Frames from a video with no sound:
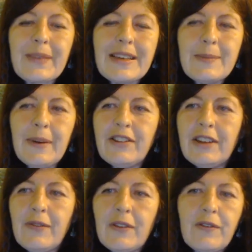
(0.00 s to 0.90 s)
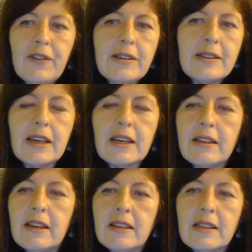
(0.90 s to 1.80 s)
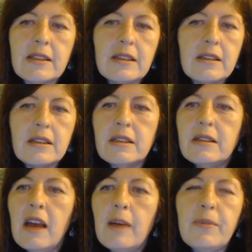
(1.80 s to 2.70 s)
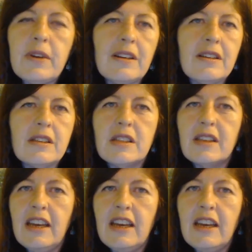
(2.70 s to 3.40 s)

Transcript: especially if it feels like there's these nebulous